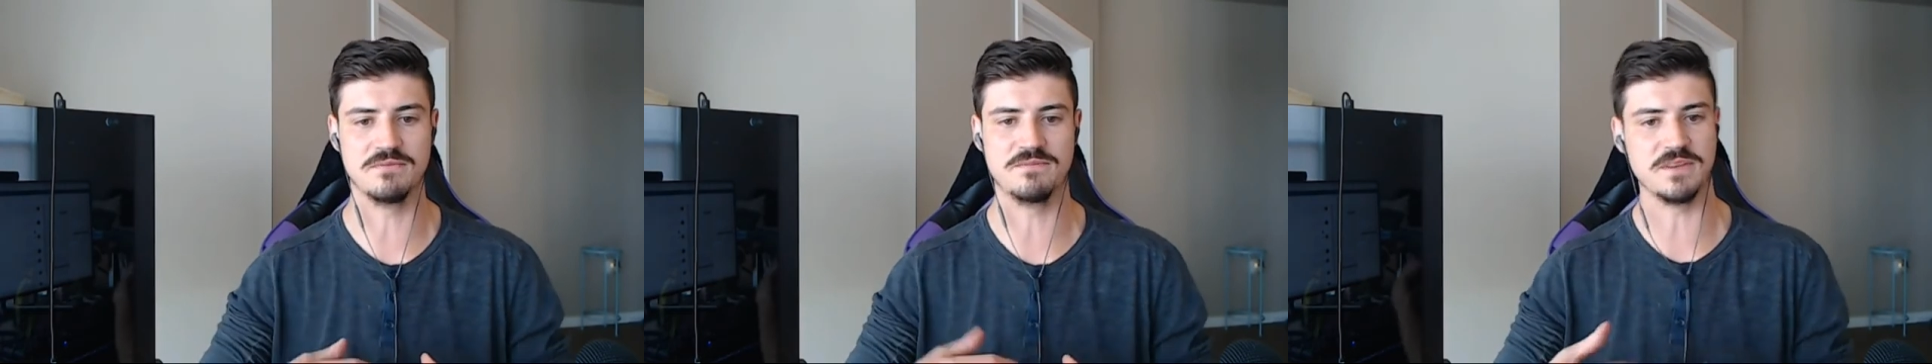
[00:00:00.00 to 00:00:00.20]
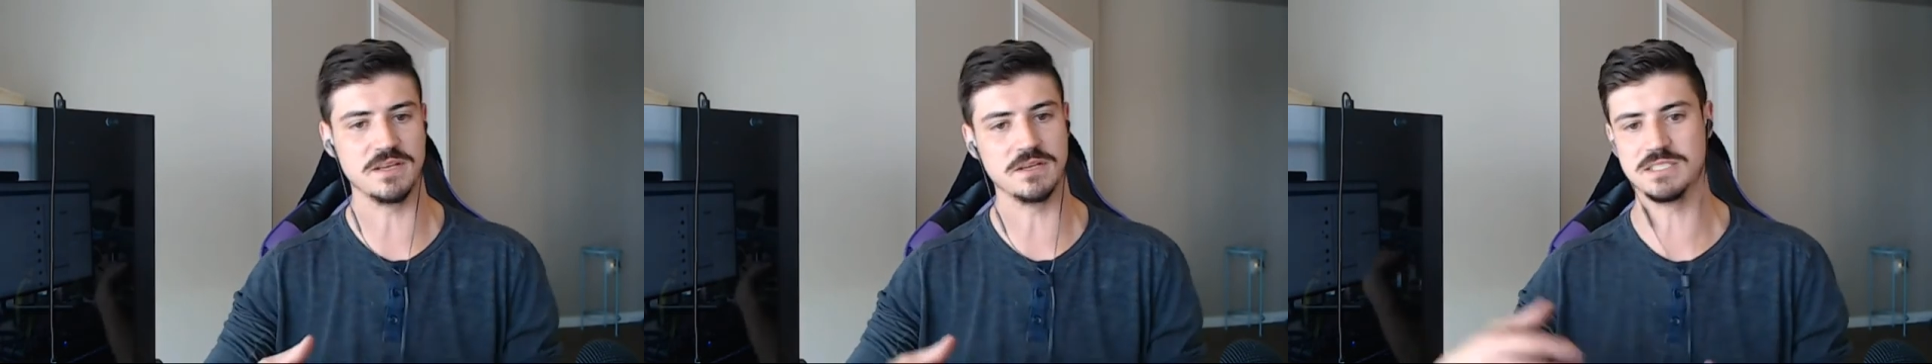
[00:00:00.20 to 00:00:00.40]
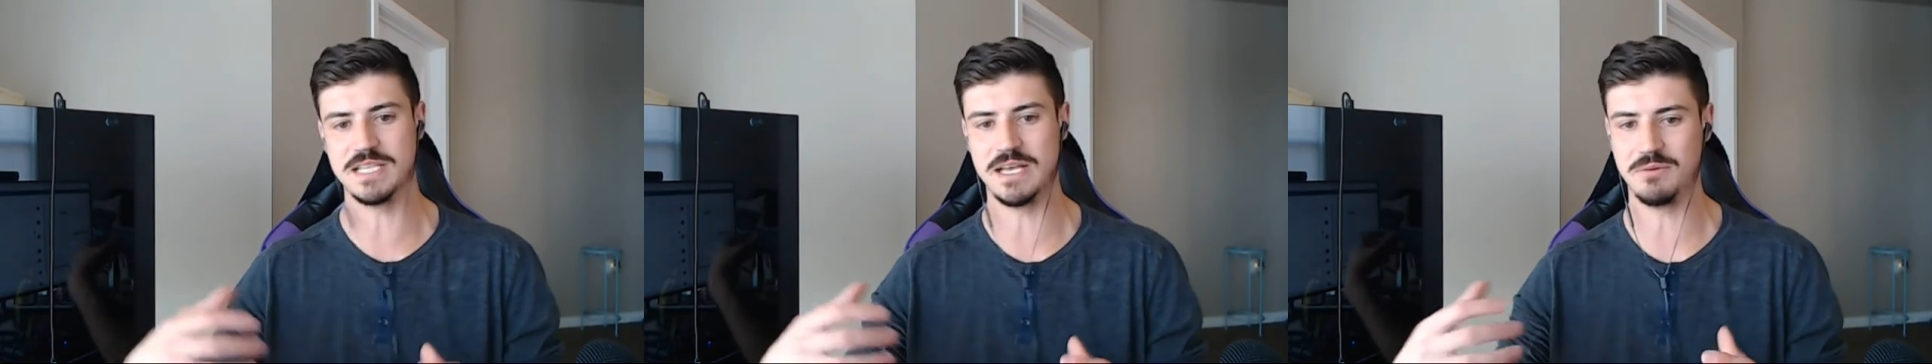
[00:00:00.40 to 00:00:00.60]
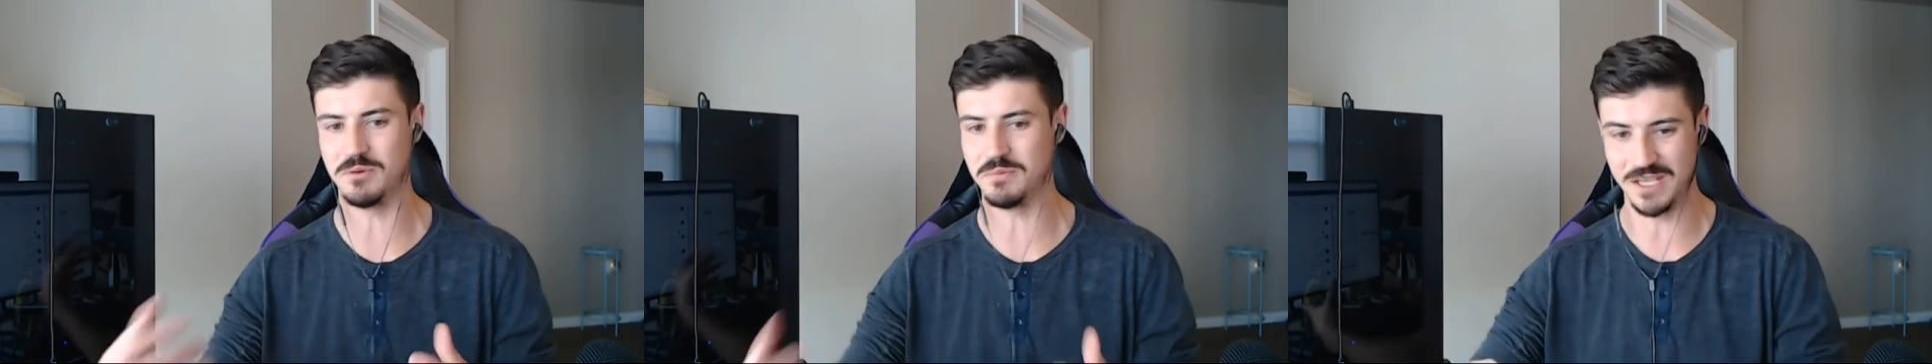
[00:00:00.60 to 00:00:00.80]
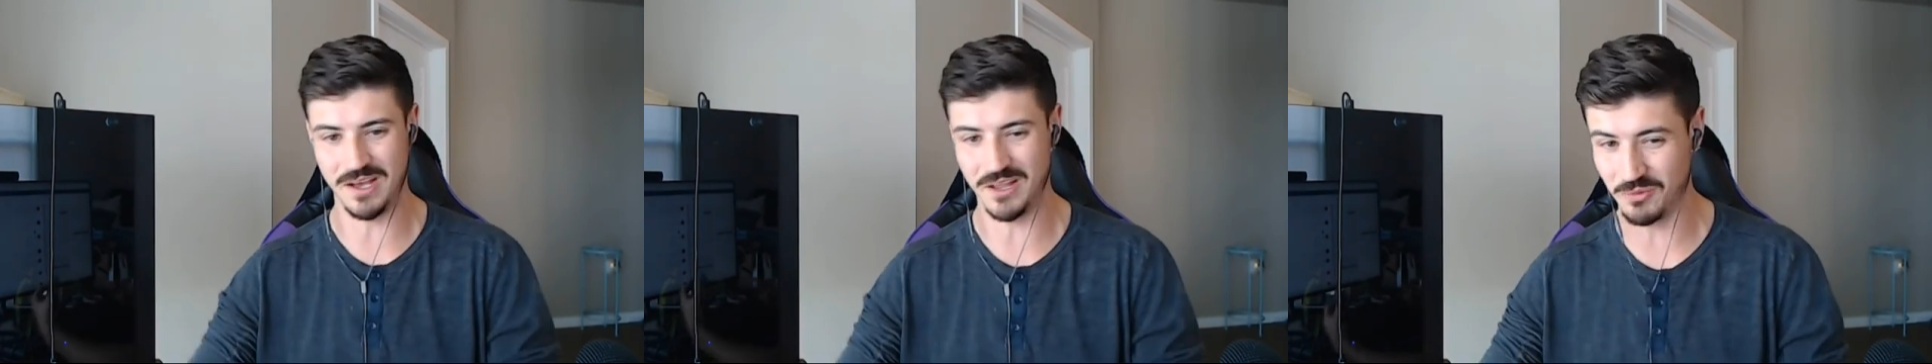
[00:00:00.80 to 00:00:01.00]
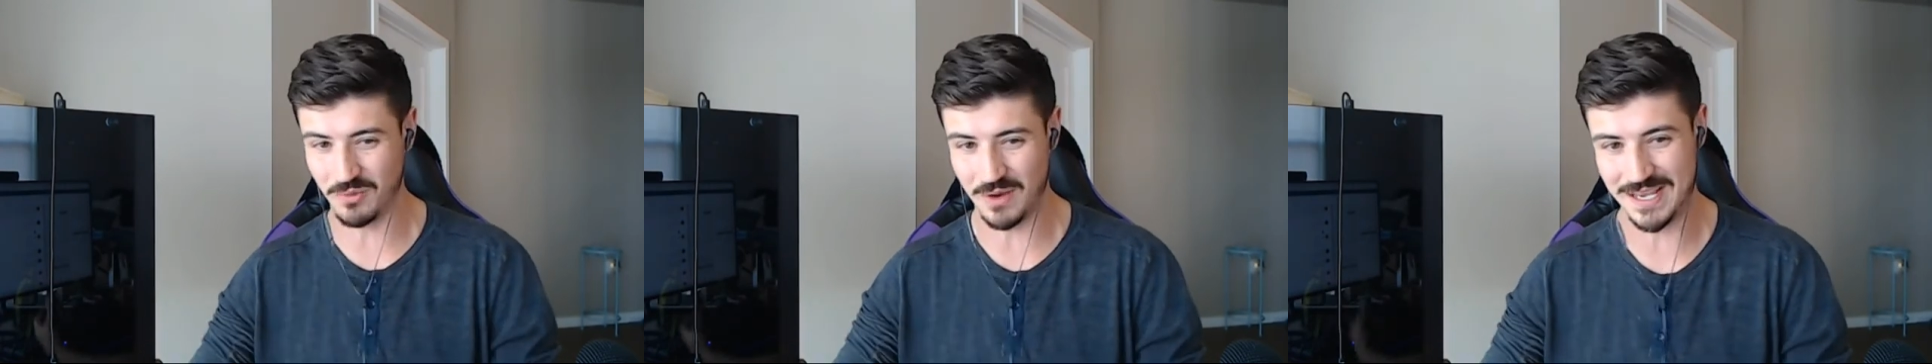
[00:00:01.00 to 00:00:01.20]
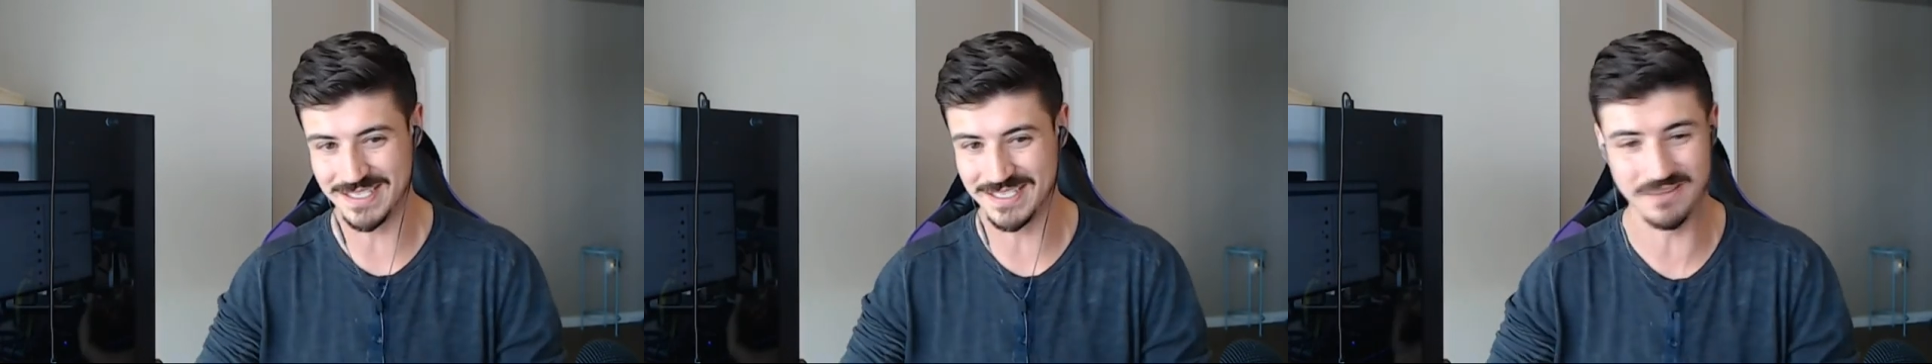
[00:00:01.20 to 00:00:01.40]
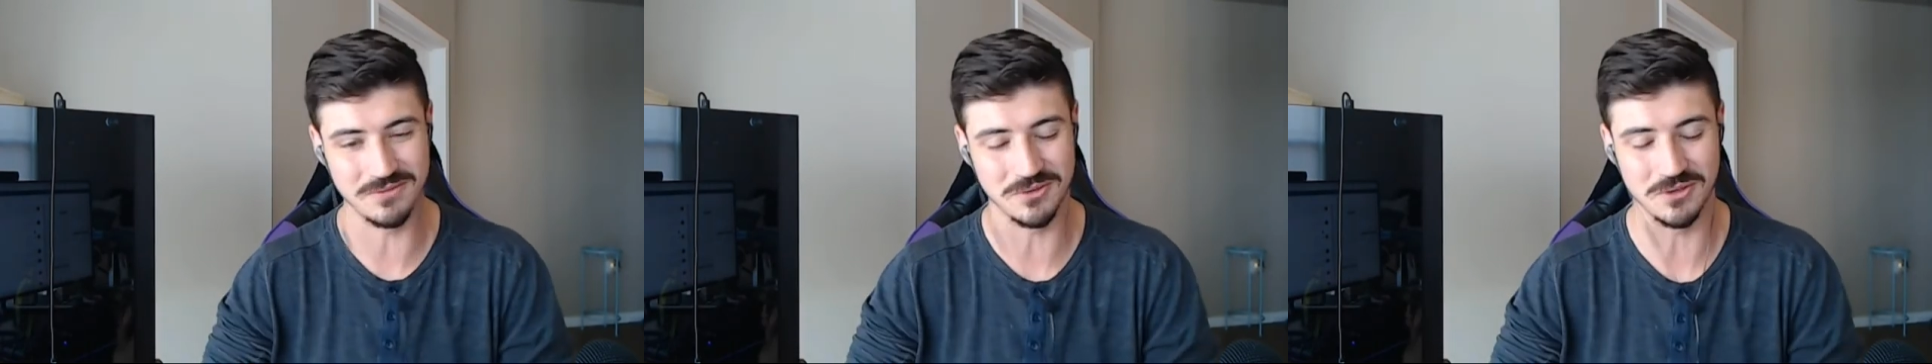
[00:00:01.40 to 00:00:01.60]
fields that would be otherwise
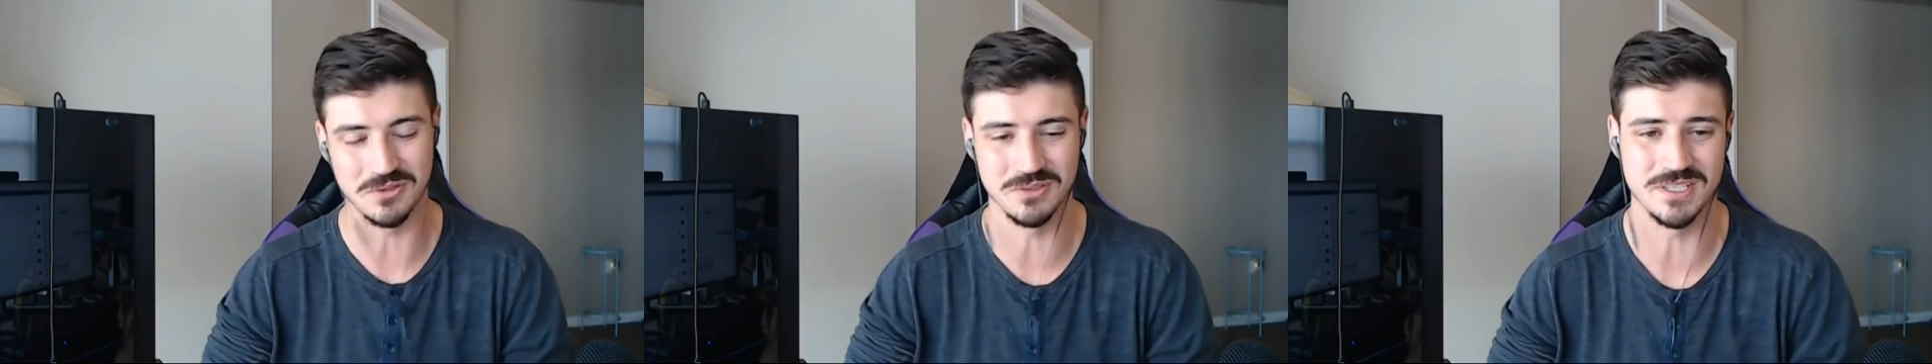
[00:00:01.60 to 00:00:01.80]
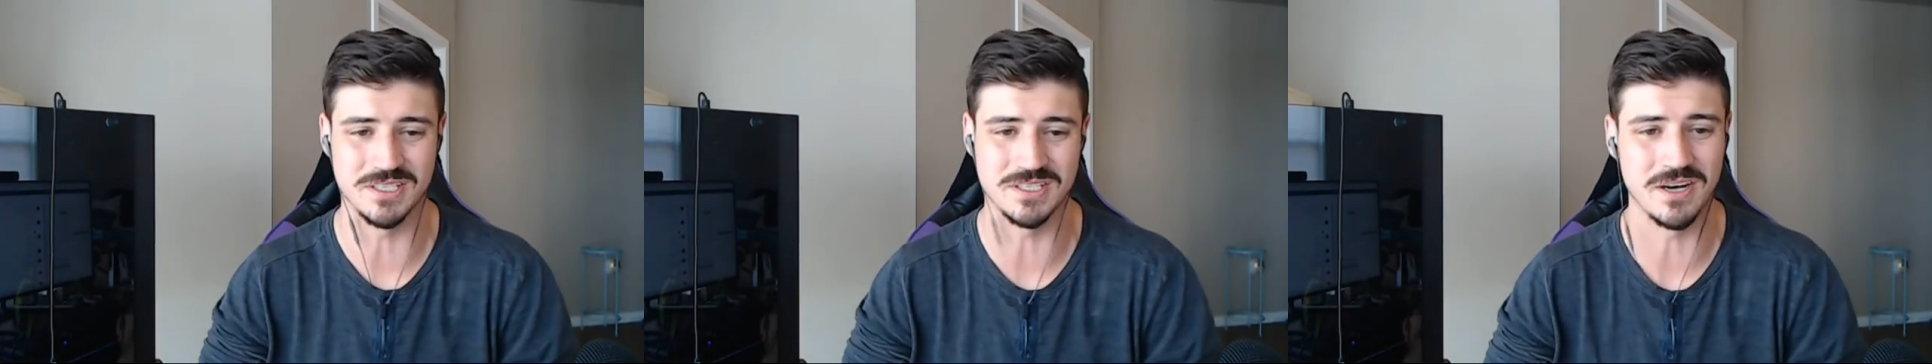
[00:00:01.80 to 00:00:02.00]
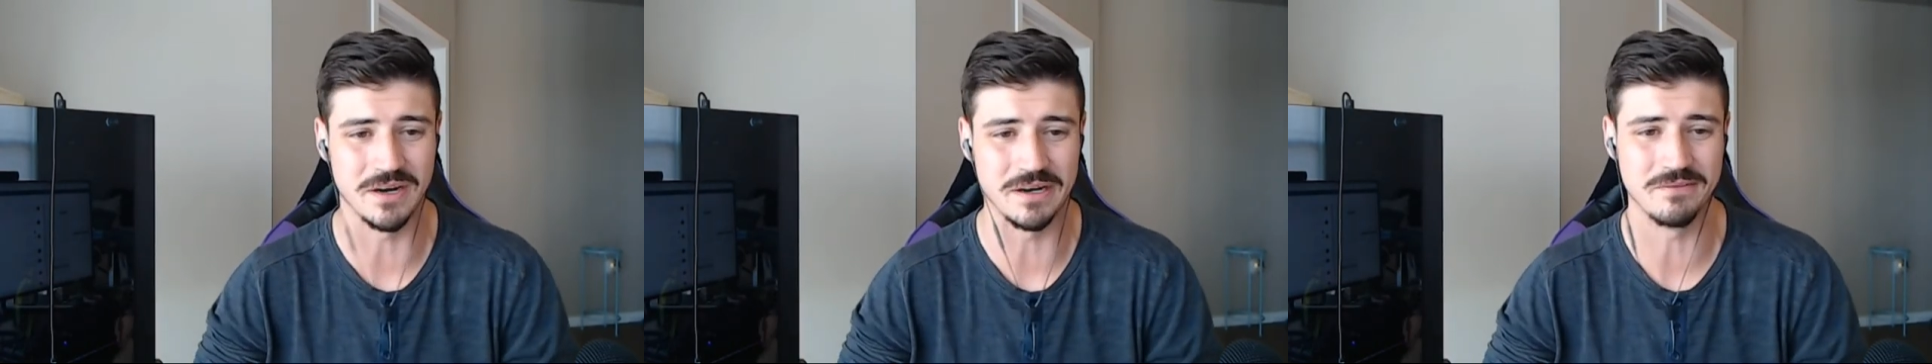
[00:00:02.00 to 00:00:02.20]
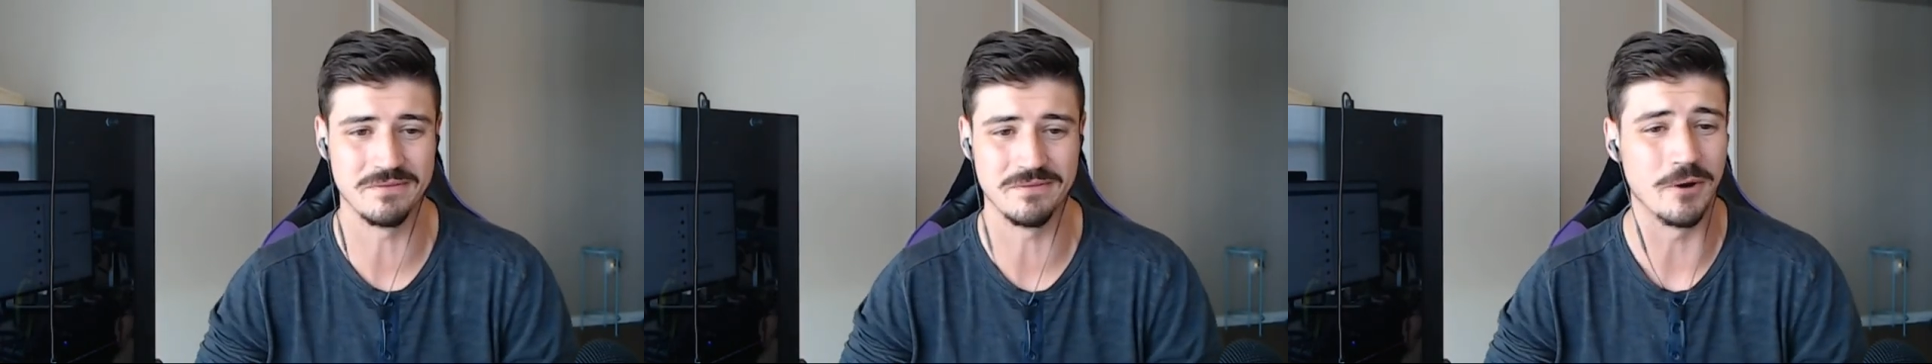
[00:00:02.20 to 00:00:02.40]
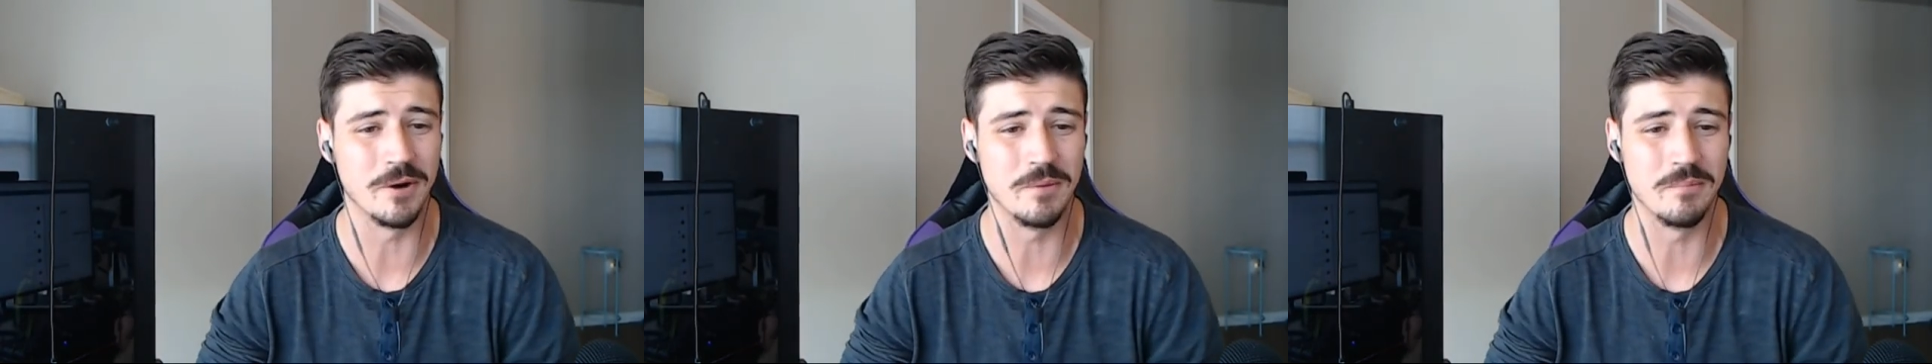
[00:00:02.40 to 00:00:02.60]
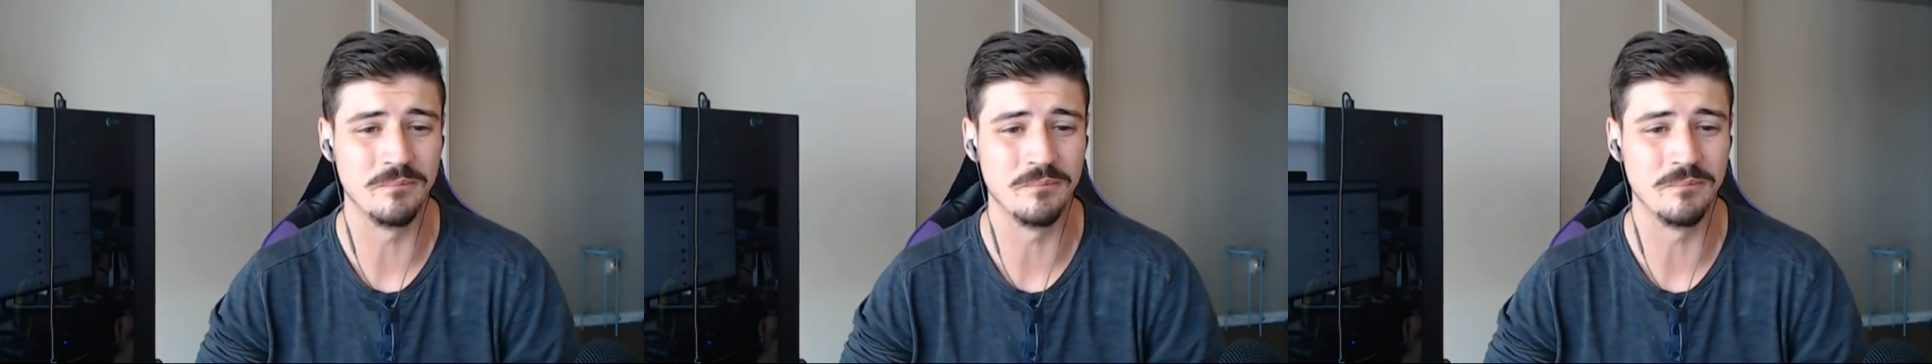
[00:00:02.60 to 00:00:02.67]
difficult to target for.